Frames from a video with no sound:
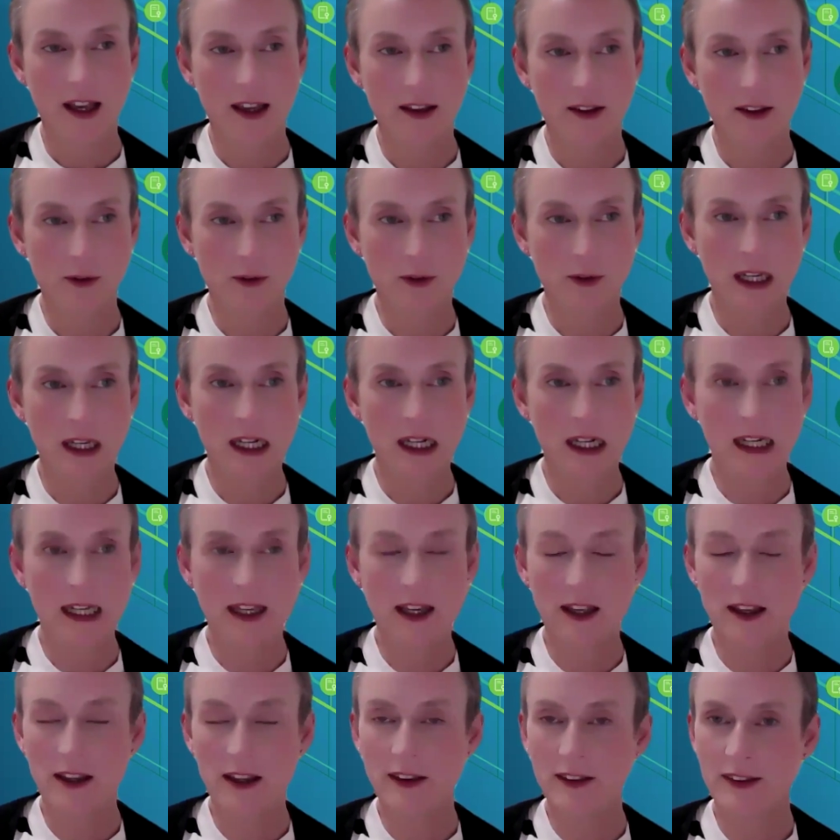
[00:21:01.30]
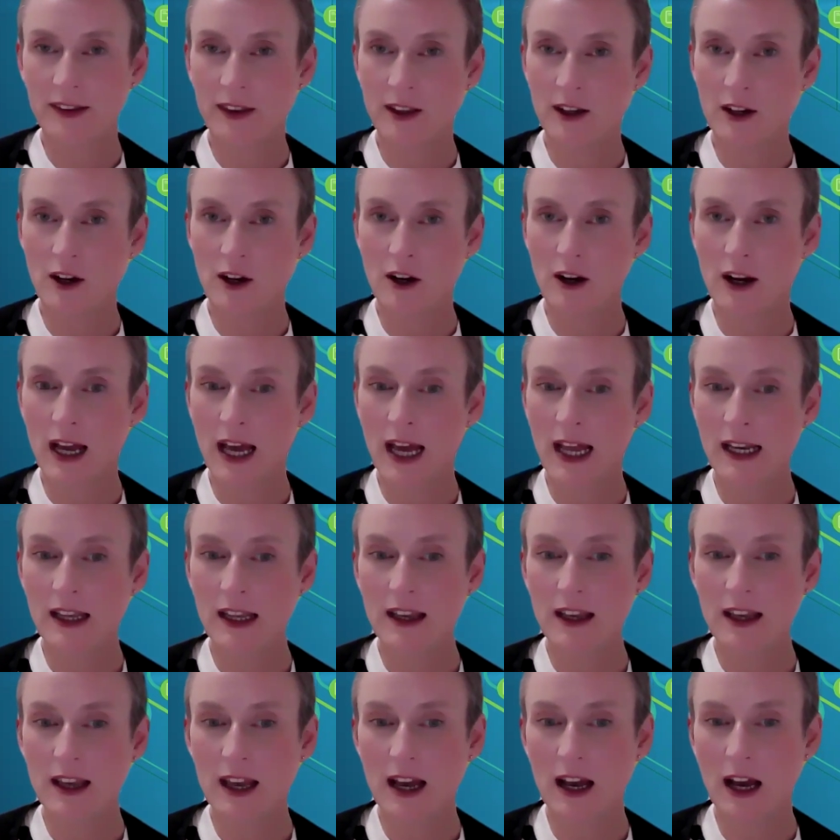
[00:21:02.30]
is really, is there
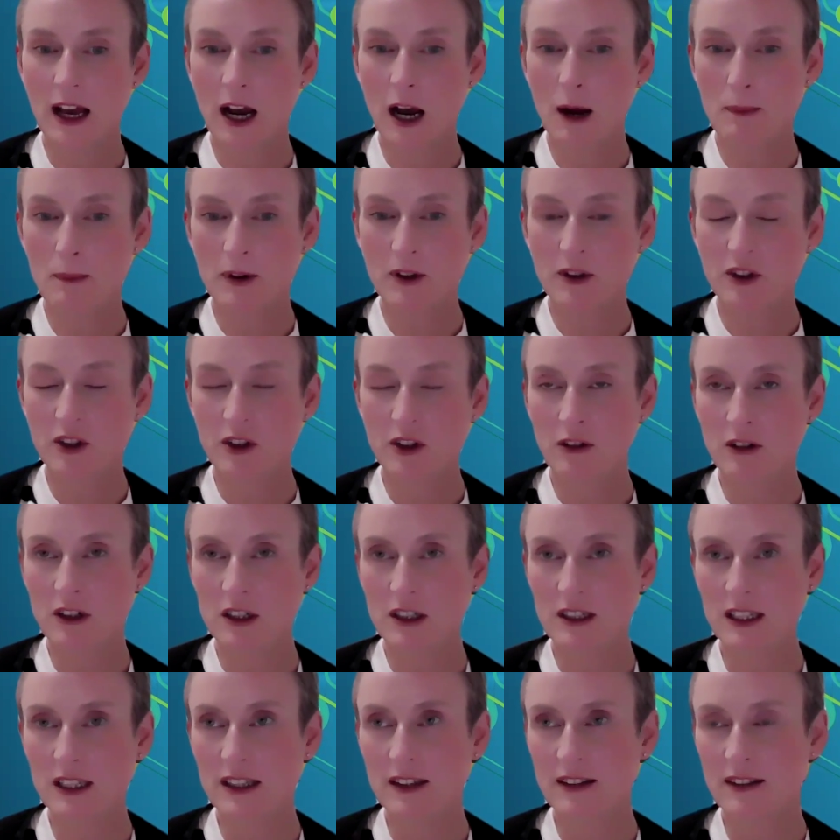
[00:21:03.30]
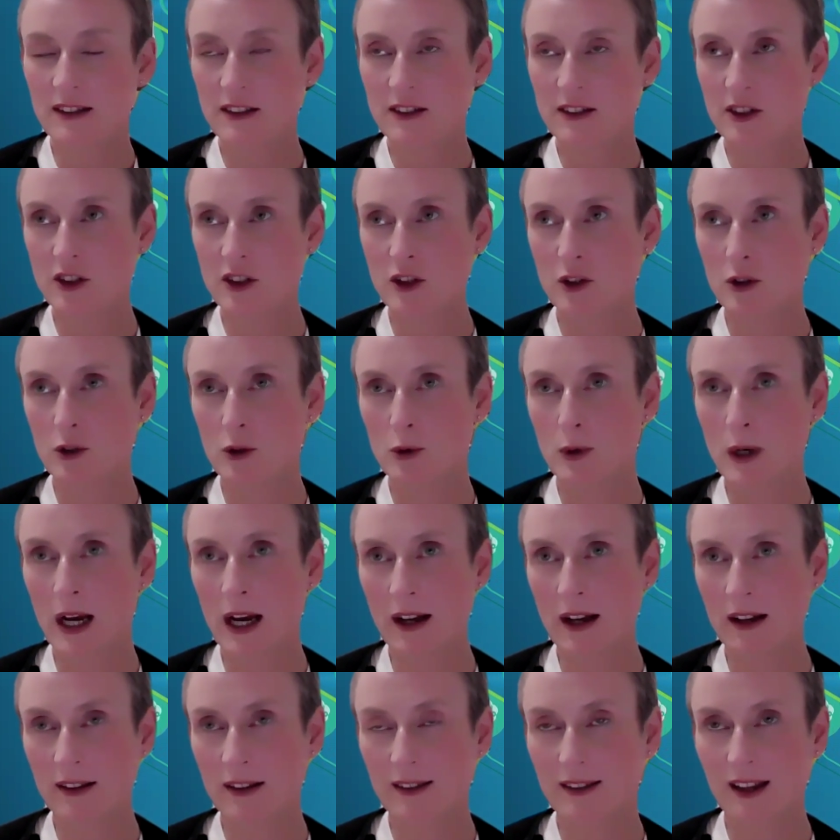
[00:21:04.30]
any opportunities to
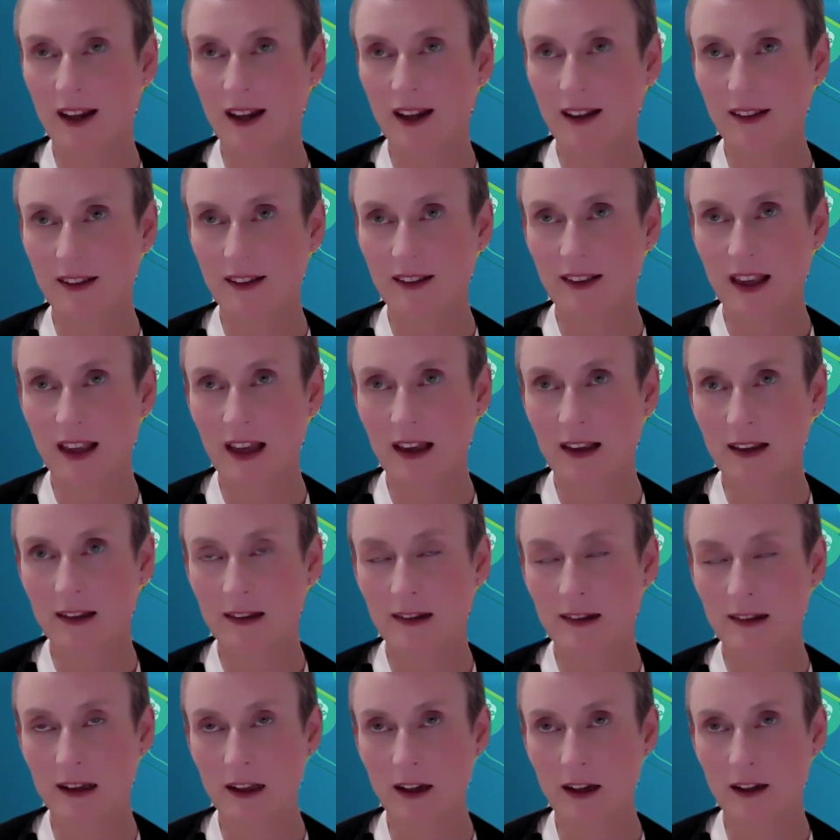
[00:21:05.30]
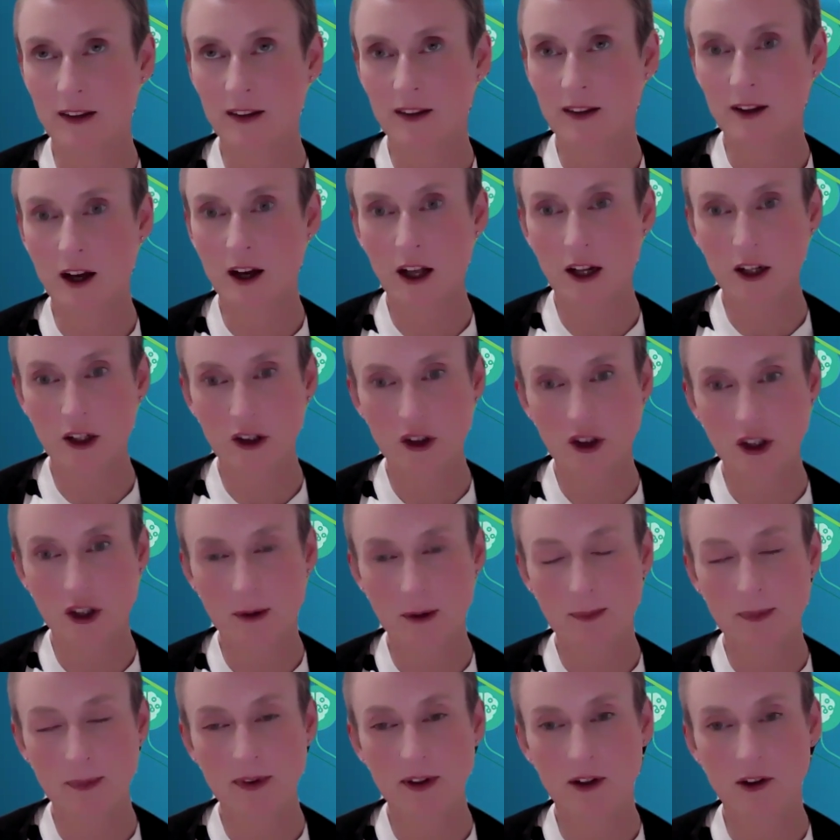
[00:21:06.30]
access things like
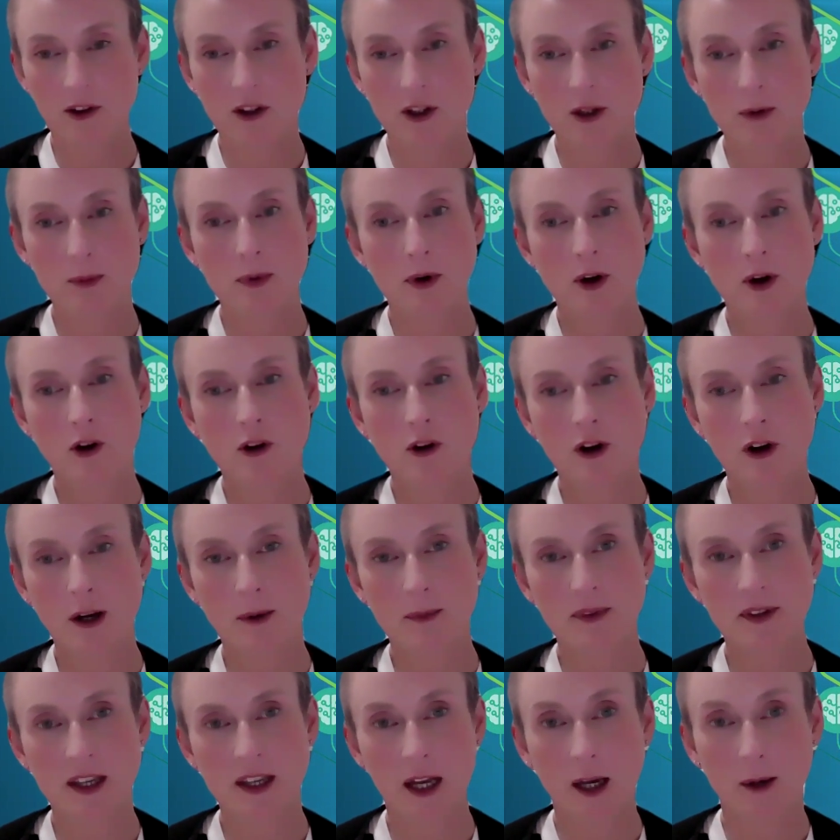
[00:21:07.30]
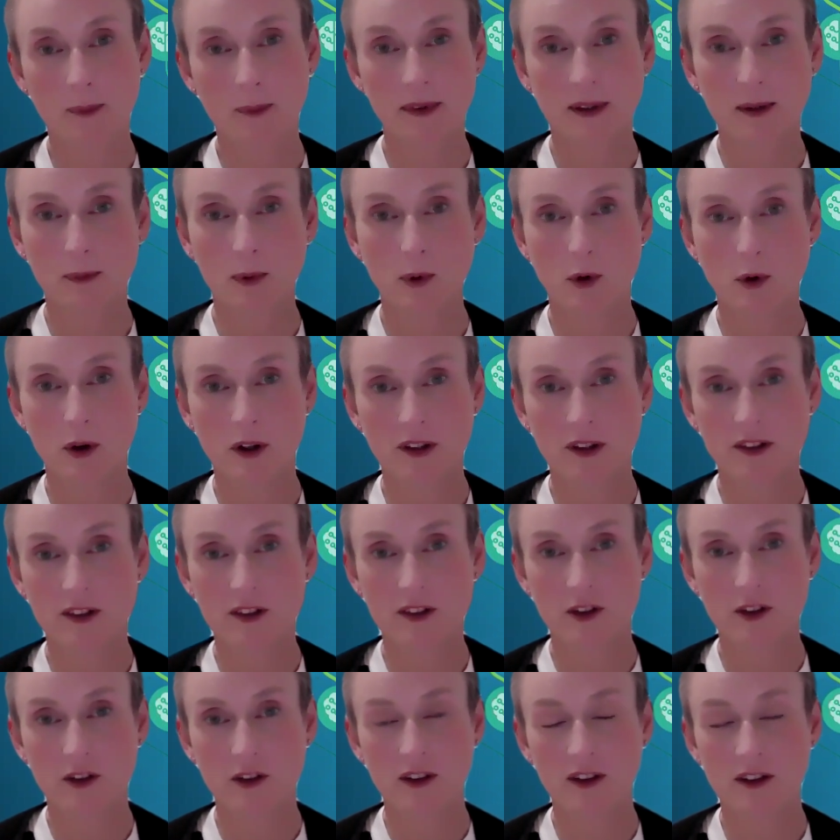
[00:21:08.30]
scholarships or other programs to help support
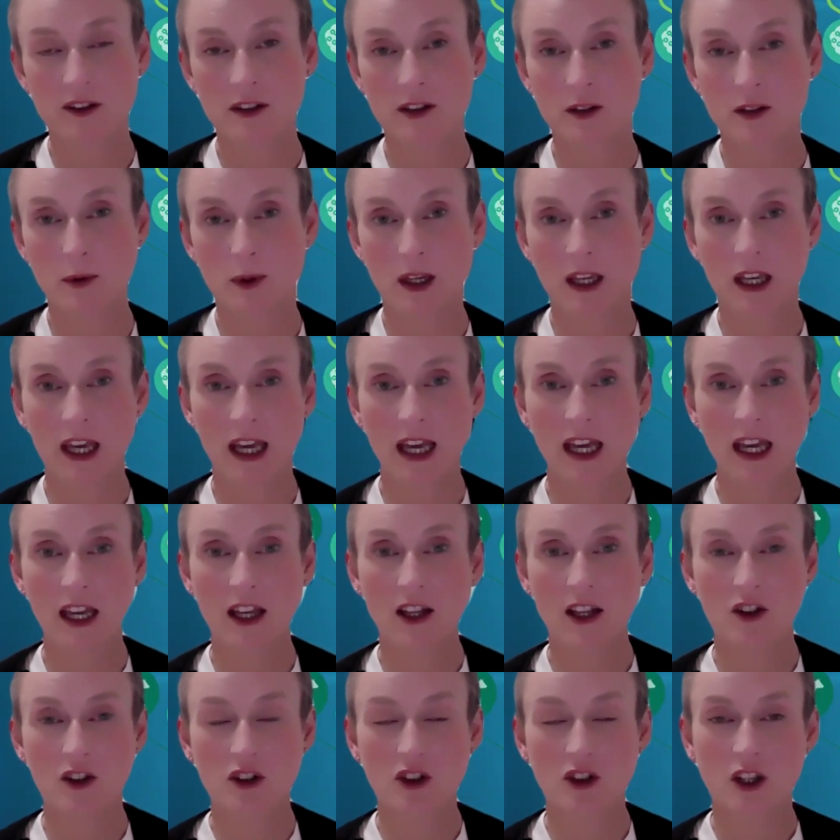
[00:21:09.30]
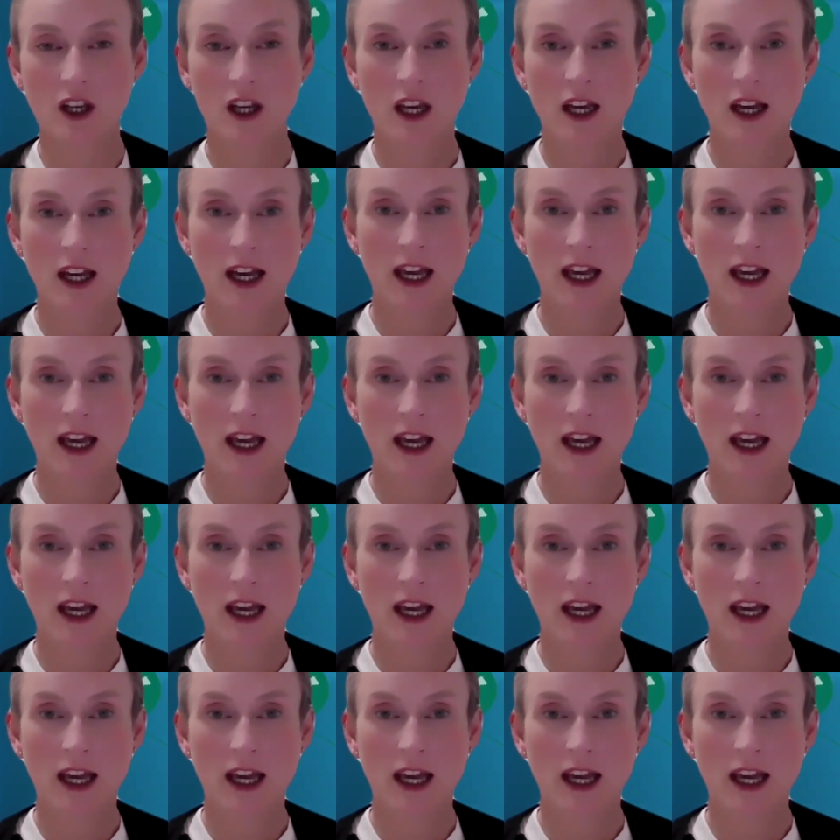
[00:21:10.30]
students to engage